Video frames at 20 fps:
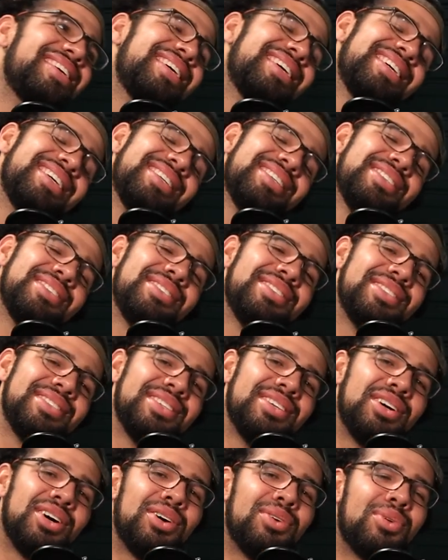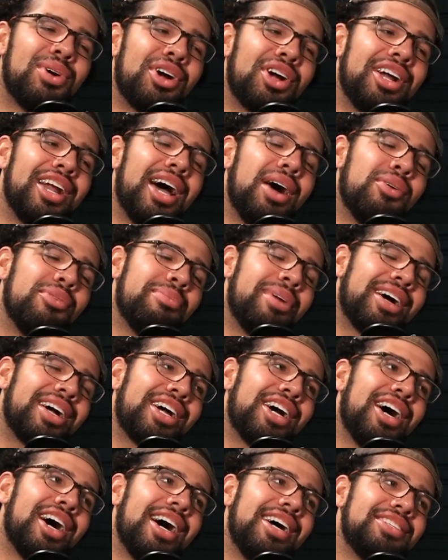Yeah, that's a, that's a safe Working one. Working out with my
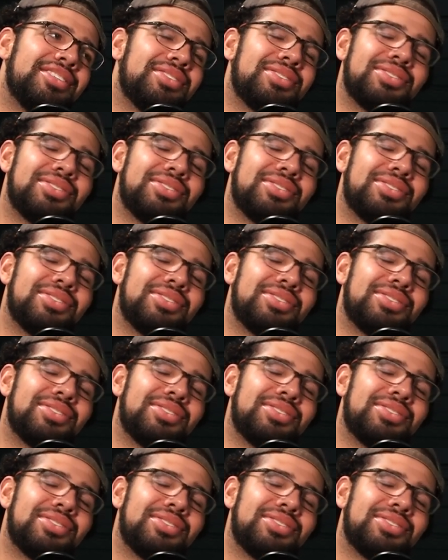guys